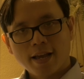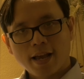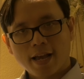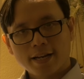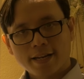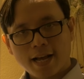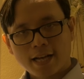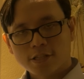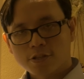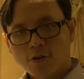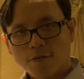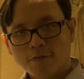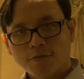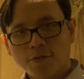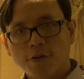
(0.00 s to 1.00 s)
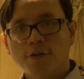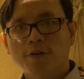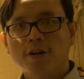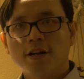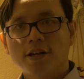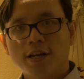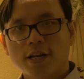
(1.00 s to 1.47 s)
And that's all
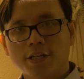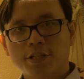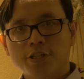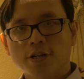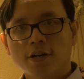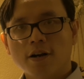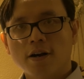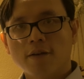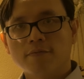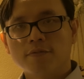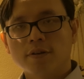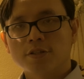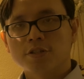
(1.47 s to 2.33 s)
for the lecture of